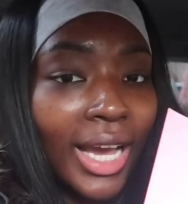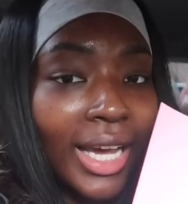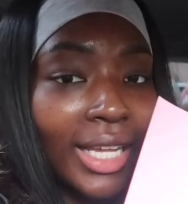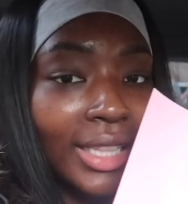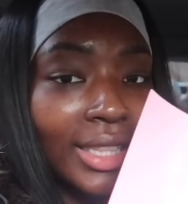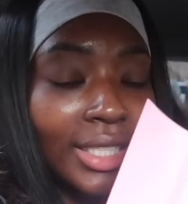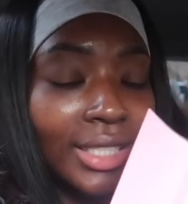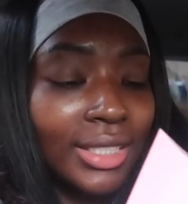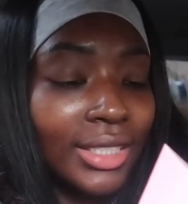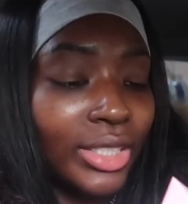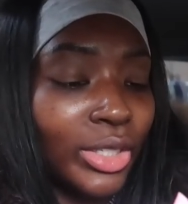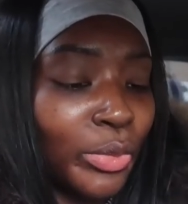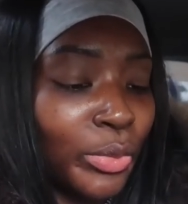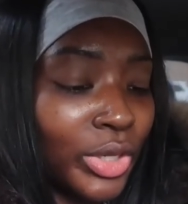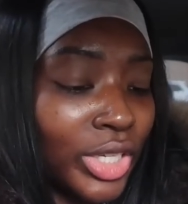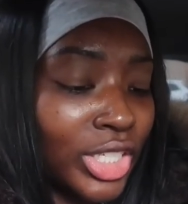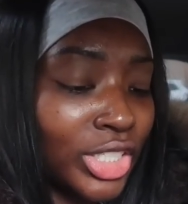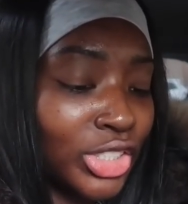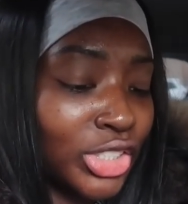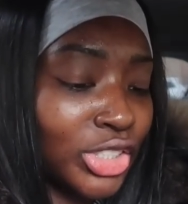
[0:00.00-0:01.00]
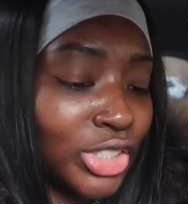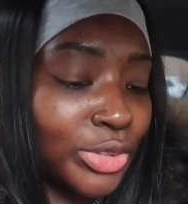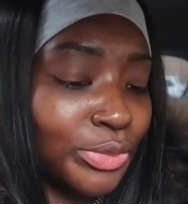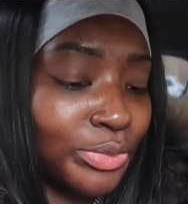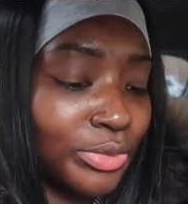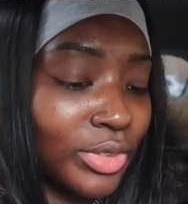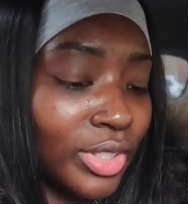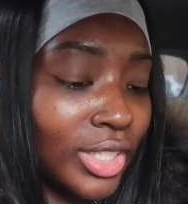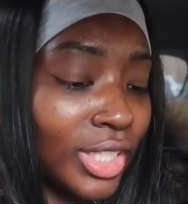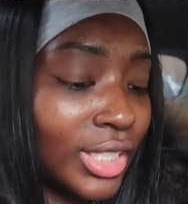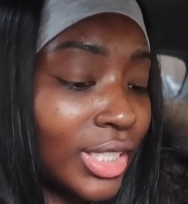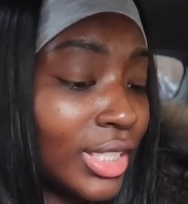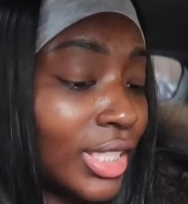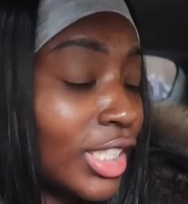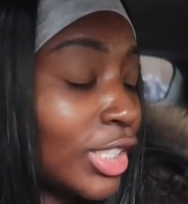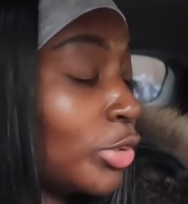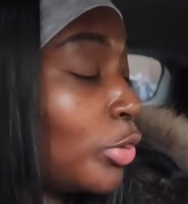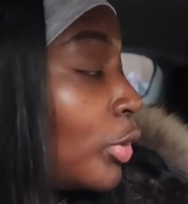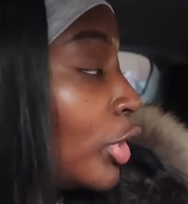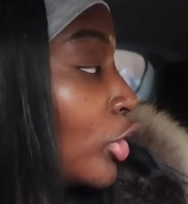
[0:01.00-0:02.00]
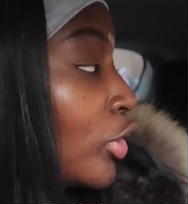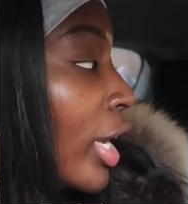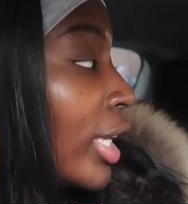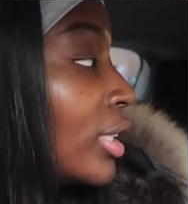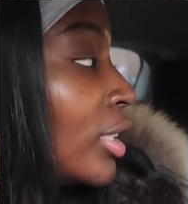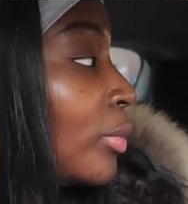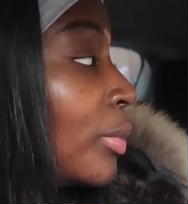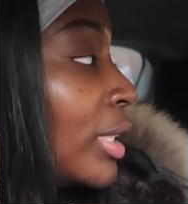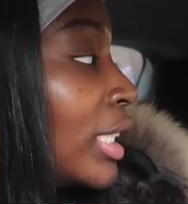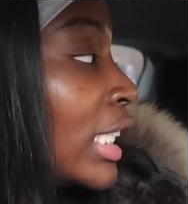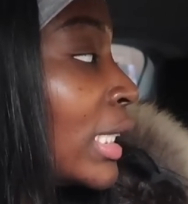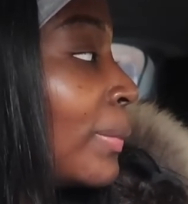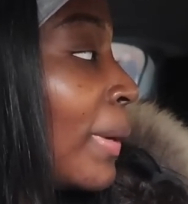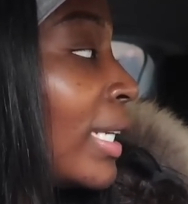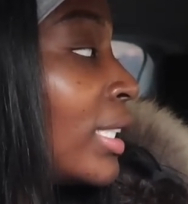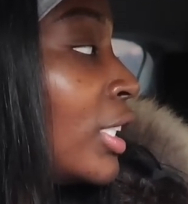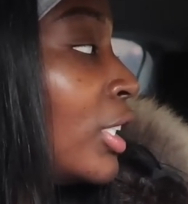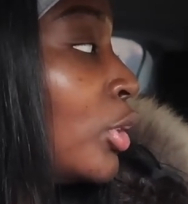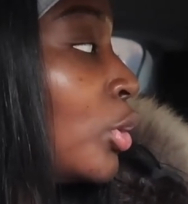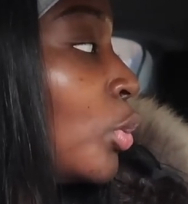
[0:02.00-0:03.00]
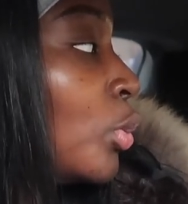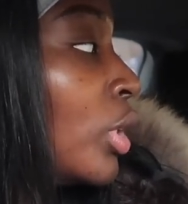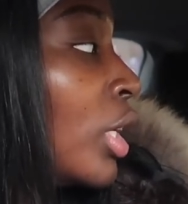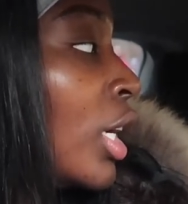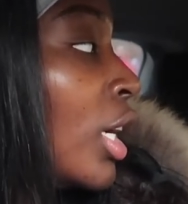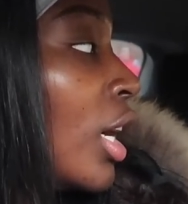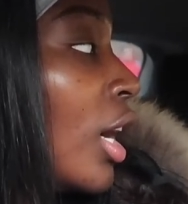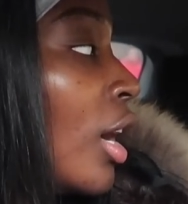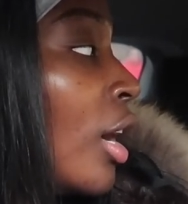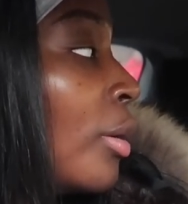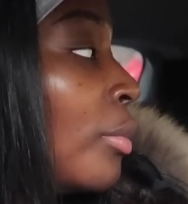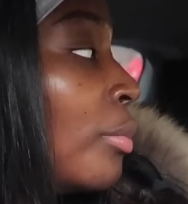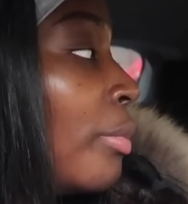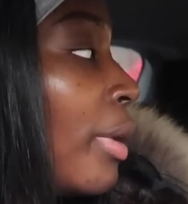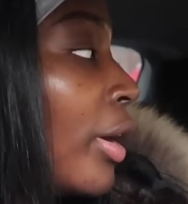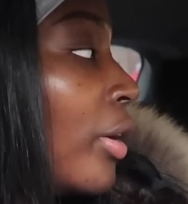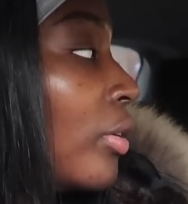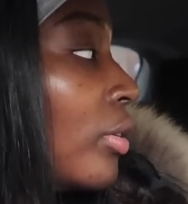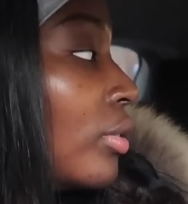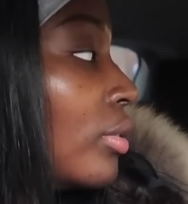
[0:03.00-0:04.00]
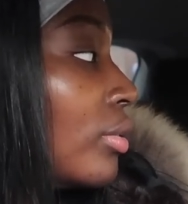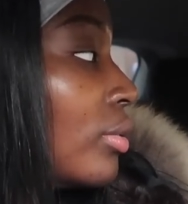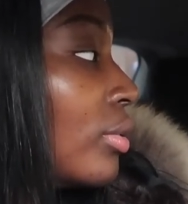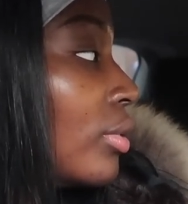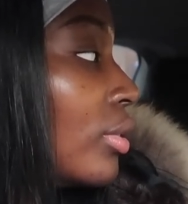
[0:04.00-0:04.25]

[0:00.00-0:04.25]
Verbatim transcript: got the sandwich. This is a, you wanna try some? It's a spicy tuna um, melt.